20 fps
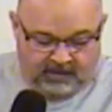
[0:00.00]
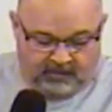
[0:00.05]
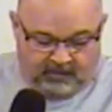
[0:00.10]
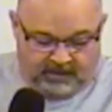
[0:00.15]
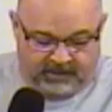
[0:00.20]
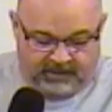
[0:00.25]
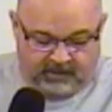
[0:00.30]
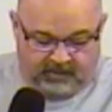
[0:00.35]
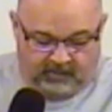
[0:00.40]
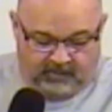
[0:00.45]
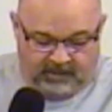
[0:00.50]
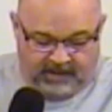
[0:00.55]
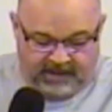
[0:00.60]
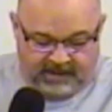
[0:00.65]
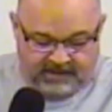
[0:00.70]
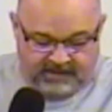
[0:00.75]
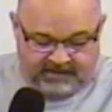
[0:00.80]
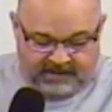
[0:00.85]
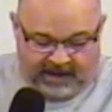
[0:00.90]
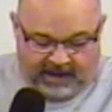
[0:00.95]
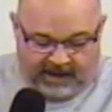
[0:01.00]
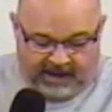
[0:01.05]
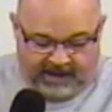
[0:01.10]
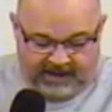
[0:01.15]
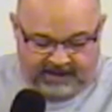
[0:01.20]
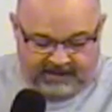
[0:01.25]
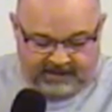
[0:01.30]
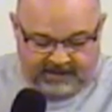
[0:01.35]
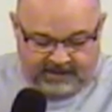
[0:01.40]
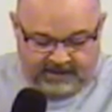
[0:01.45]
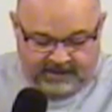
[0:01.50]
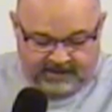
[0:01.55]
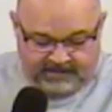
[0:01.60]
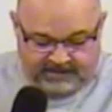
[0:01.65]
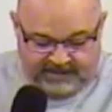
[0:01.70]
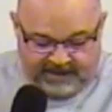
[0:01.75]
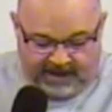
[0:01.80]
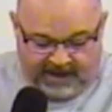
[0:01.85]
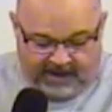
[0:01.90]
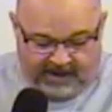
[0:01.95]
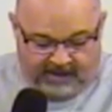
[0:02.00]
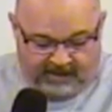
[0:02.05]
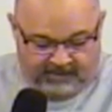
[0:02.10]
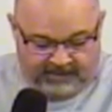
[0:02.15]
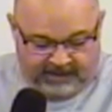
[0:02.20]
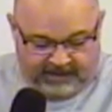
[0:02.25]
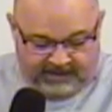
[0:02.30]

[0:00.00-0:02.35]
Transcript: When the wind died down